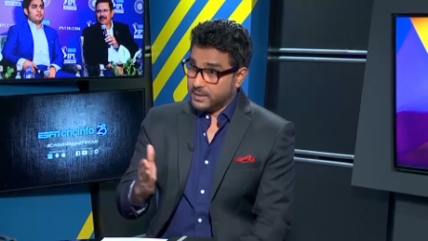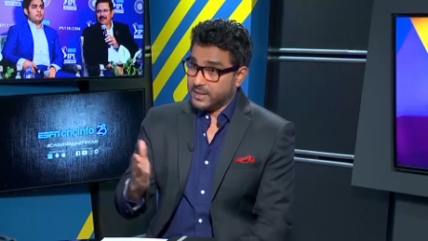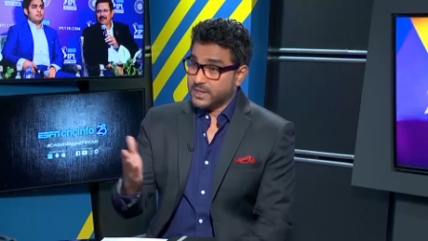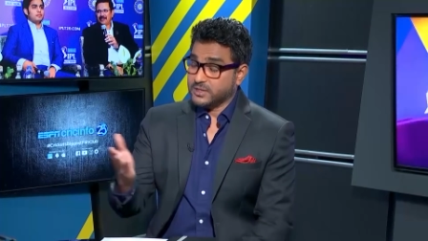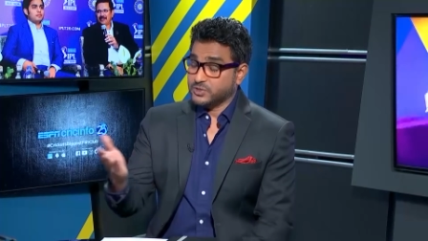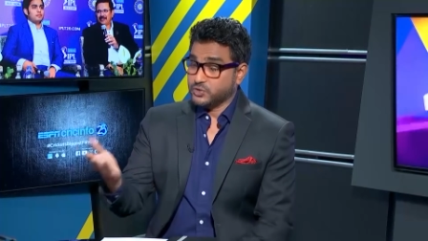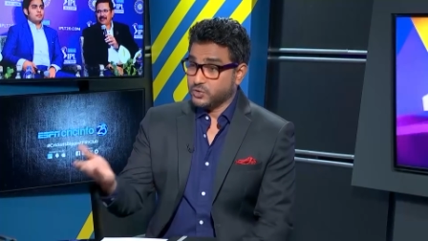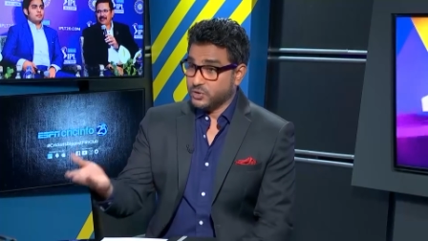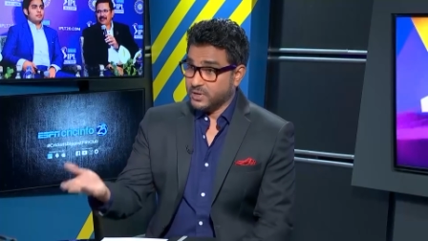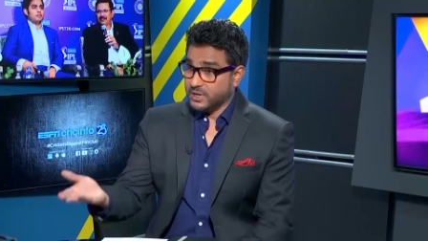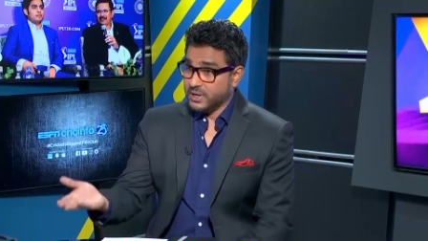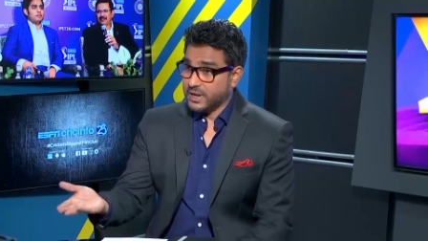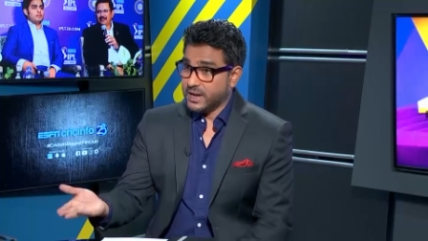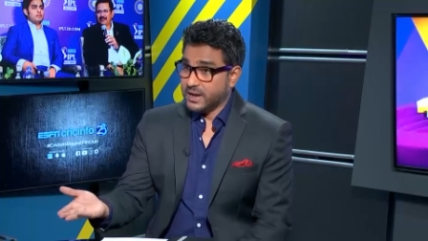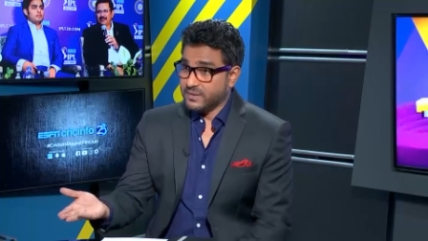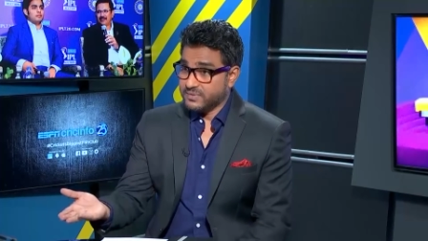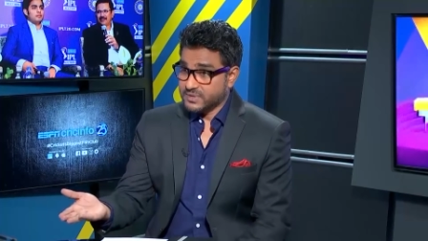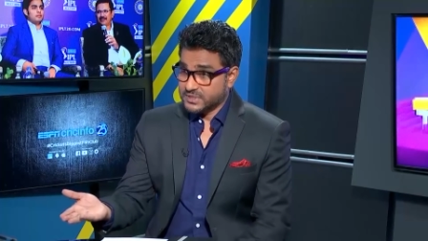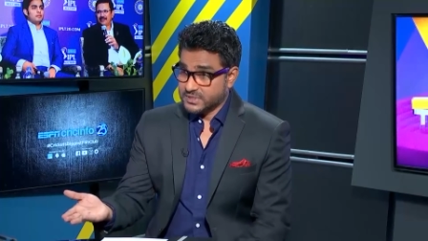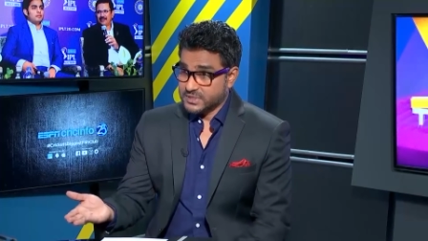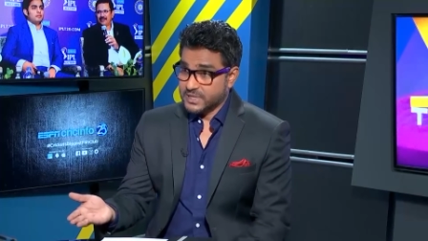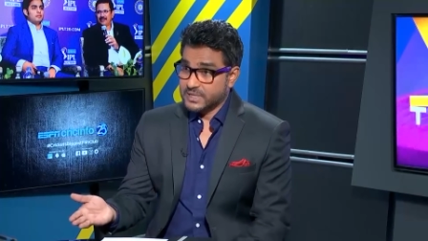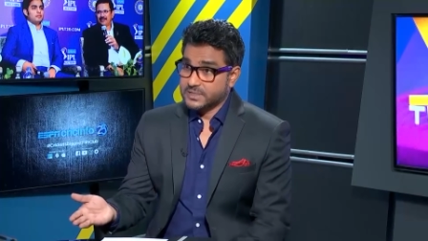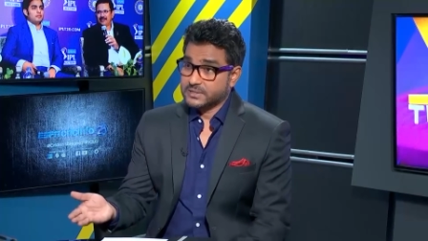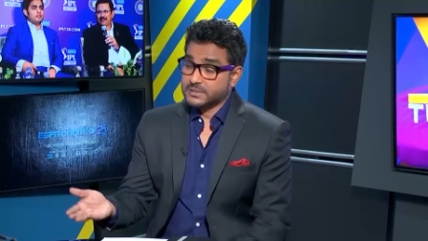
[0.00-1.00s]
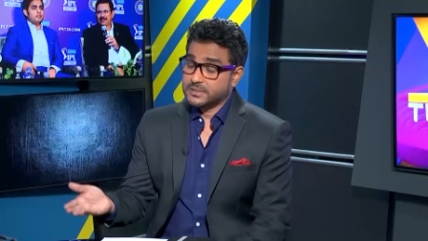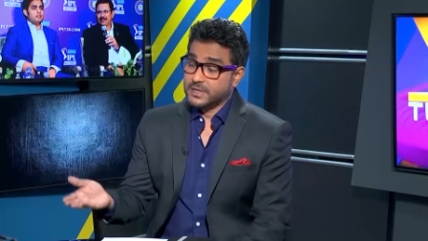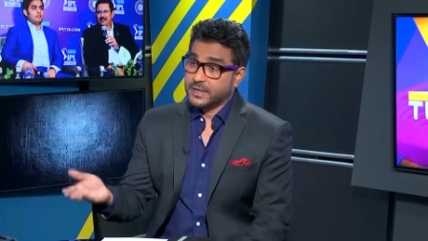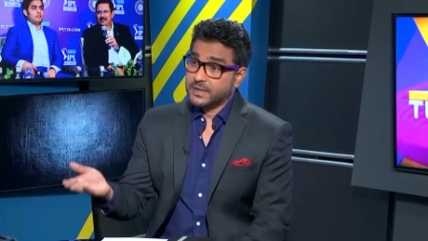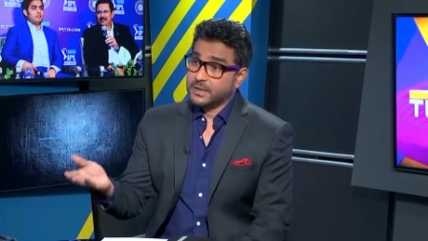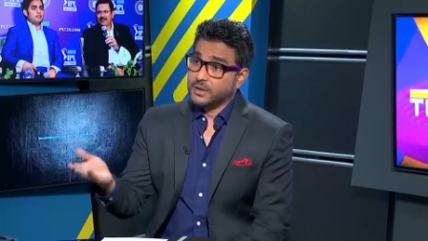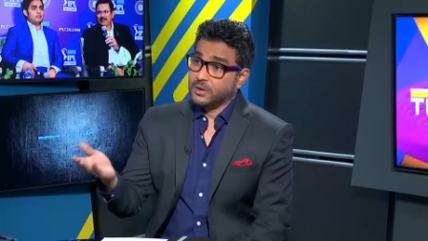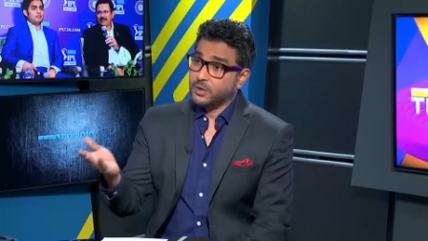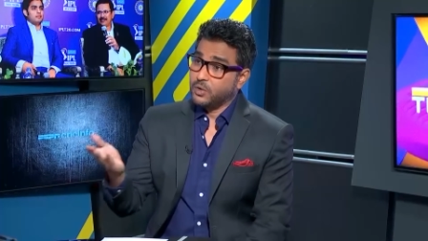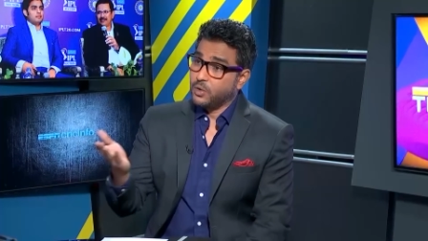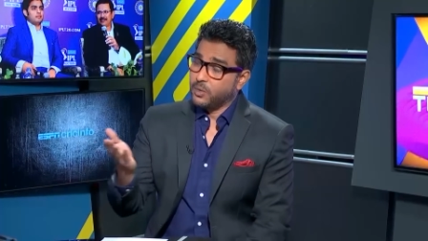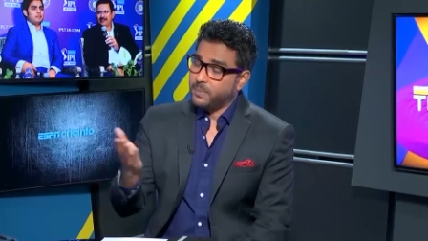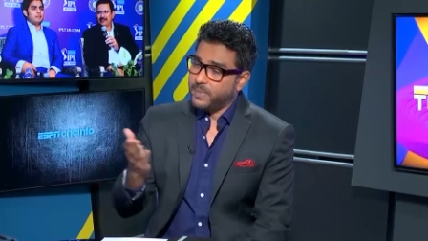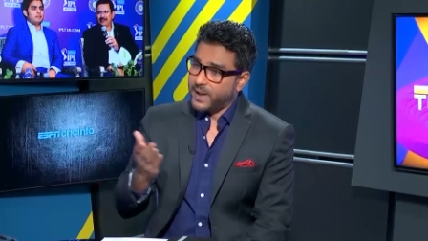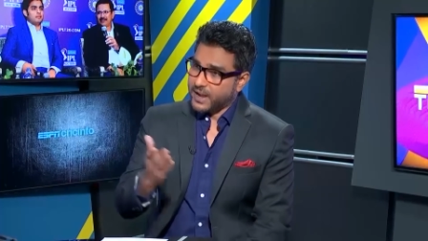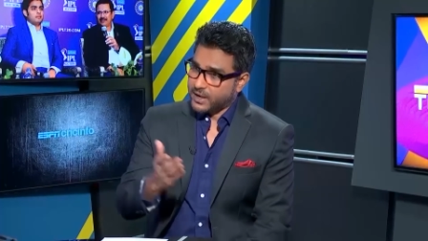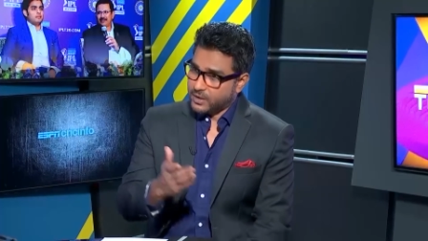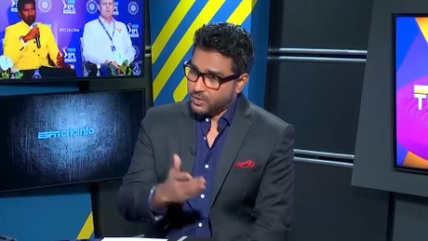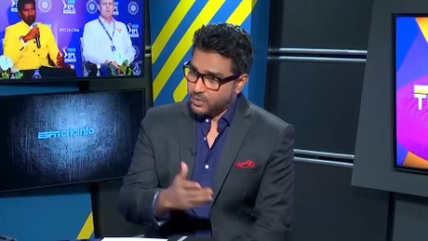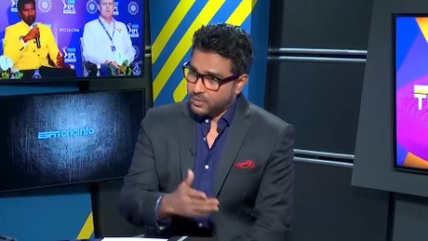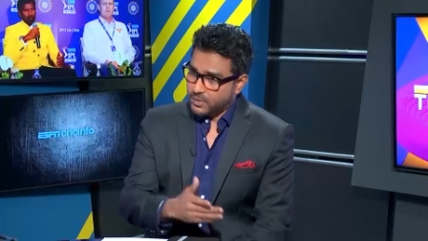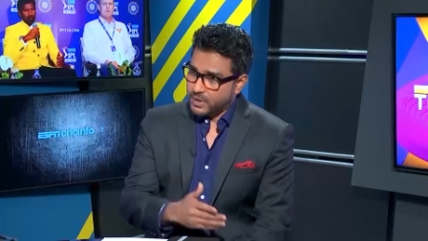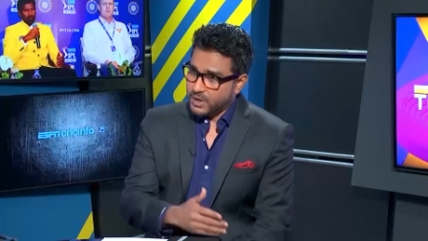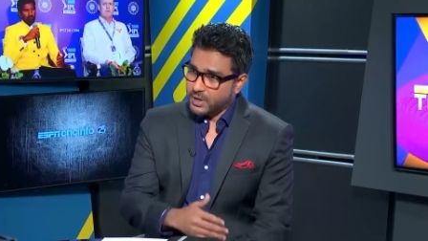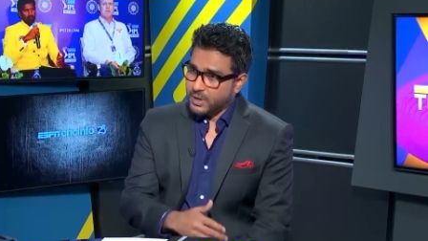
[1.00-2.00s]
like Sunil Gavaskar said, go
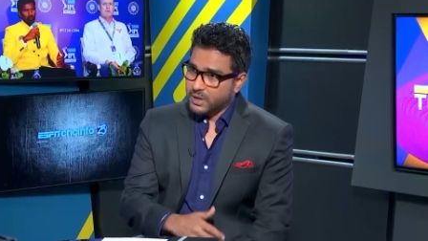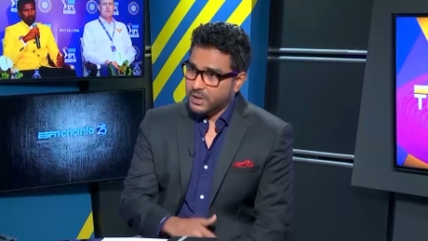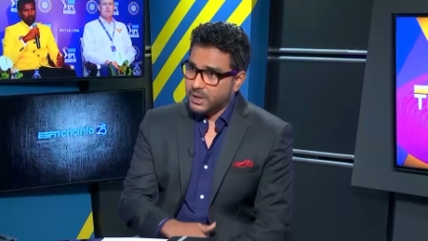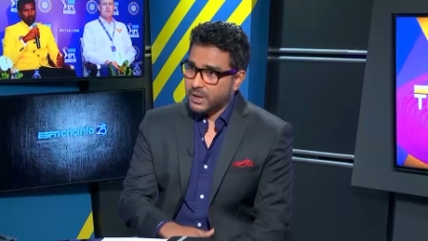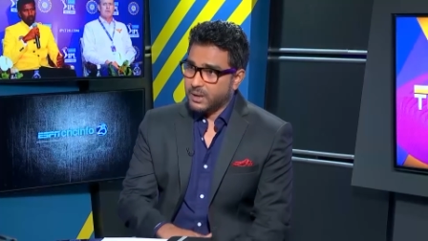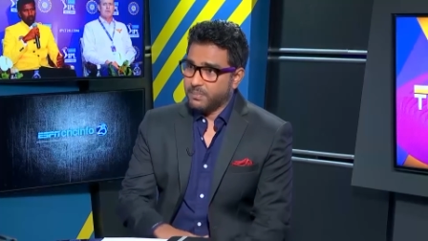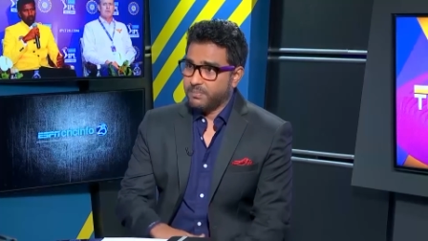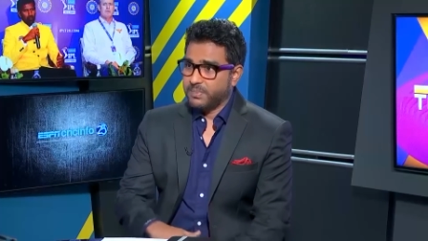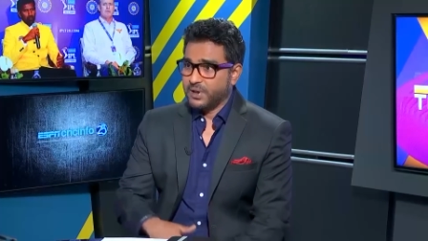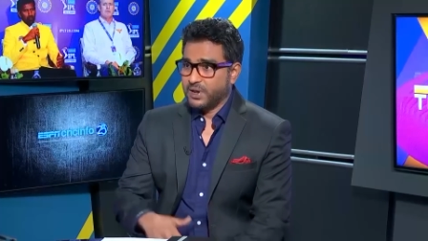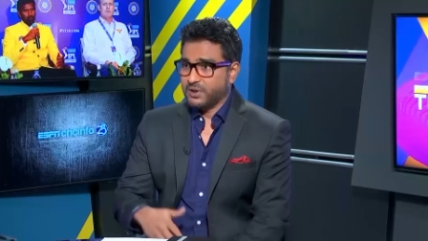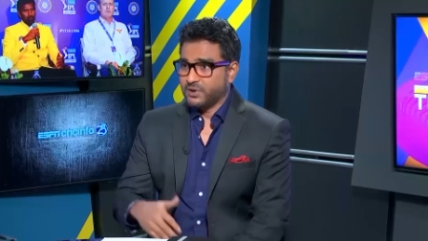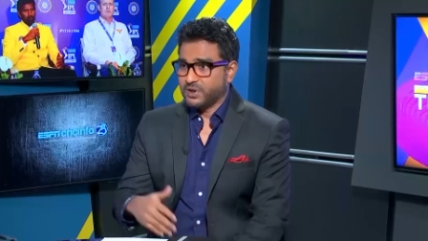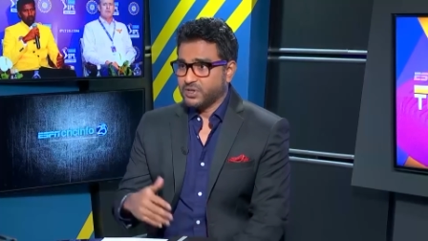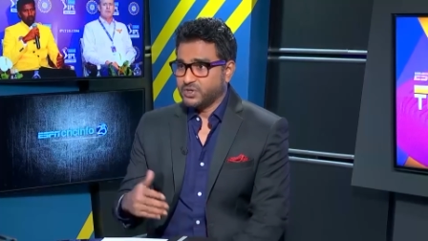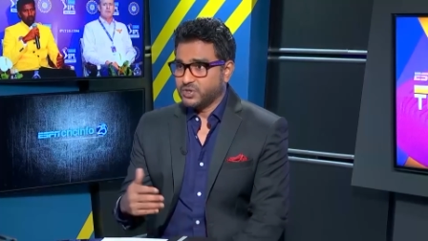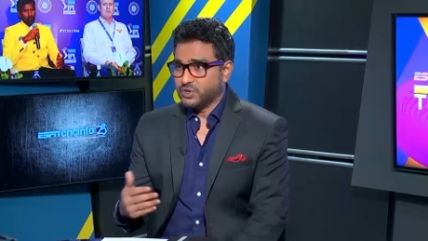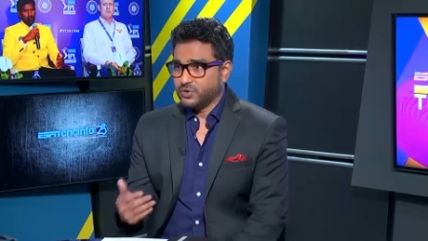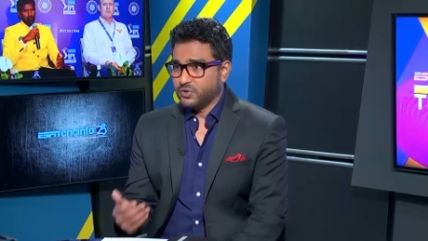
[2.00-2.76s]
back to India, play Ranji